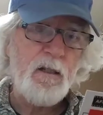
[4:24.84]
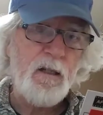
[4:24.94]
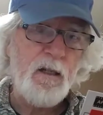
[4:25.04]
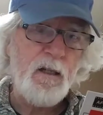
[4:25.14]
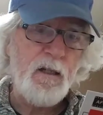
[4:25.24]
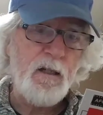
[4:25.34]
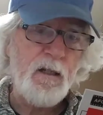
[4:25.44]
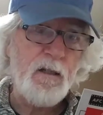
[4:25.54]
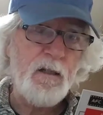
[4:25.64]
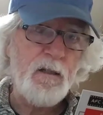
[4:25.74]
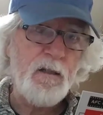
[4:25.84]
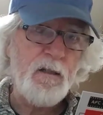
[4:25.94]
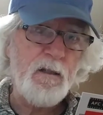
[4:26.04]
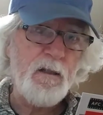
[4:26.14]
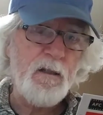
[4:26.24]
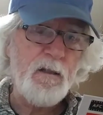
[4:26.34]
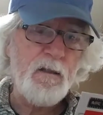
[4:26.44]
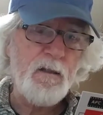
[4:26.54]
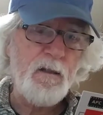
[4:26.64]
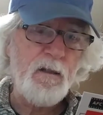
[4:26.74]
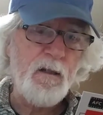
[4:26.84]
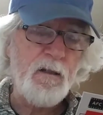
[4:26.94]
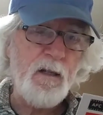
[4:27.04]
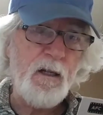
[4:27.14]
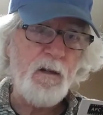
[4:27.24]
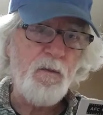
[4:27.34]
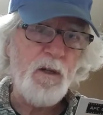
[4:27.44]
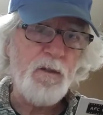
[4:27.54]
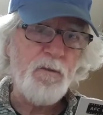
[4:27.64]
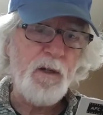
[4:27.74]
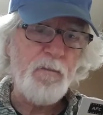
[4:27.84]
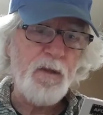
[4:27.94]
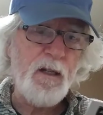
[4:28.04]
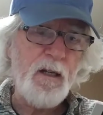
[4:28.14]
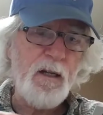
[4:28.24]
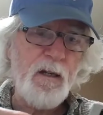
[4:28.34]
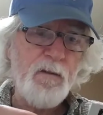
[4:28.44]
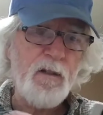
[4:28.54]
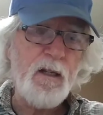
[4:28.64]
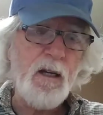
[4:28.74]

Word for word: and uh, a 91 replay of the